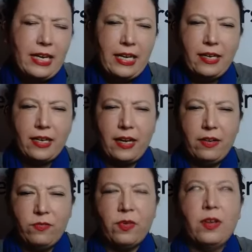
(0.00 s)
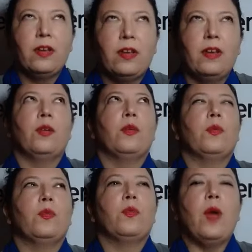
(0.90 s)
any kind of
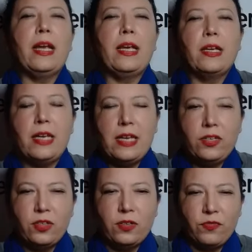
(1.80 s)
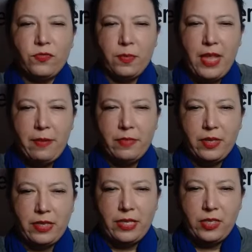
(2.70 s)
recognition from them
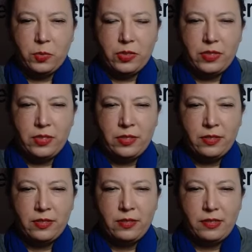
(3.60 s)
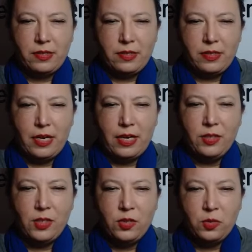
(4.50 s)
that this was
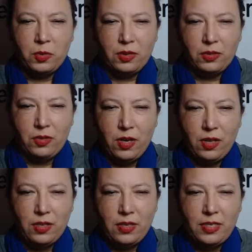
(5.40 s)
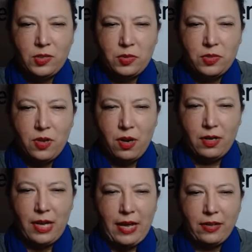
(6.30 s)
unusual, that this was
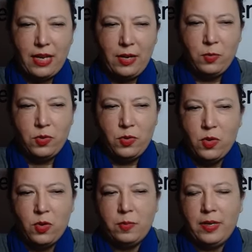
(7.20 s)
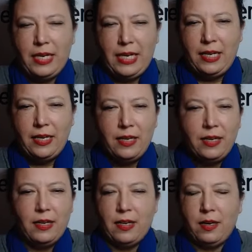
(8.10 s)
not how they would normally
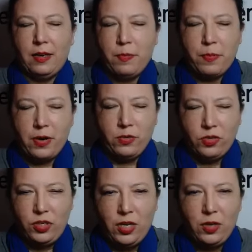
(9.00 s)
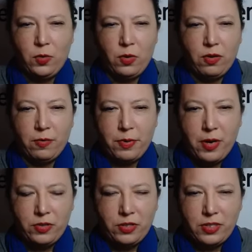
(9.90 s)
approach you or
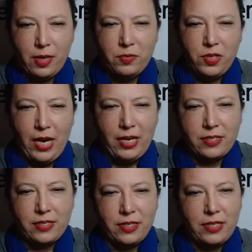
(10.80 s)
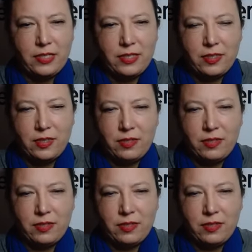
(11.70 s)
approach a subject, and this